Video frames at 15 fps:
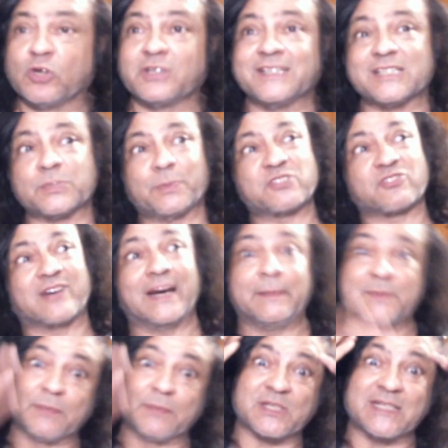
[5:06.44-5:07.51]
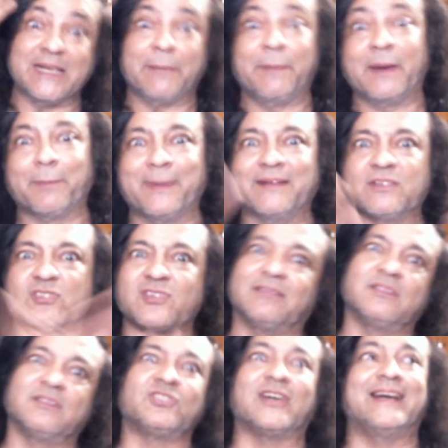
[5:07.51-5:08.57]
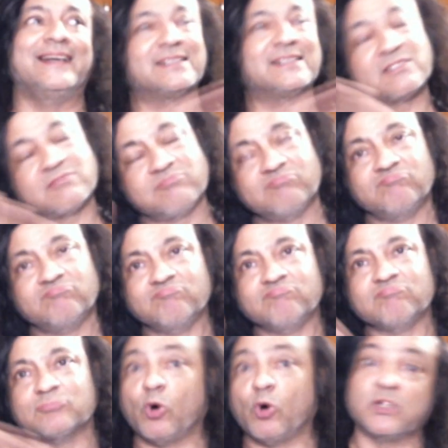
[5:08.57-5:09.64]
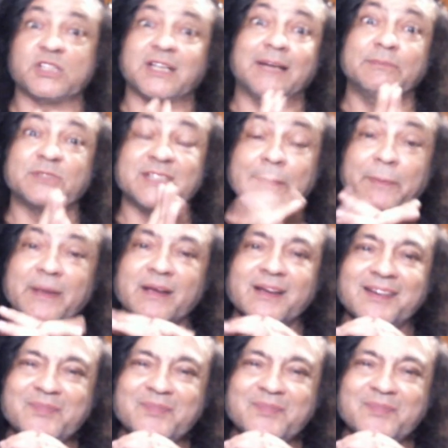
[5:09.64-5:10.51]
has prescribed some sleeping pills and the child is all the time sleeping.